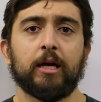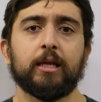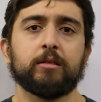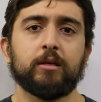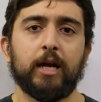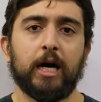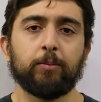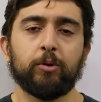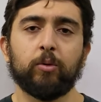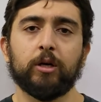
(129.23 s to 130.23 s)
That's going to
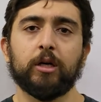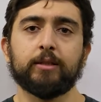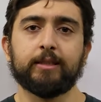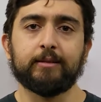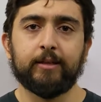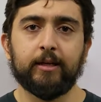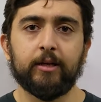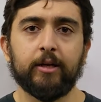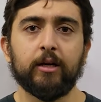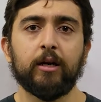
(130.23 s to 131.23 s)
help you work on the
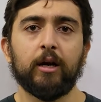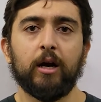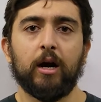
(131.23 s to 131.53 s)
interior,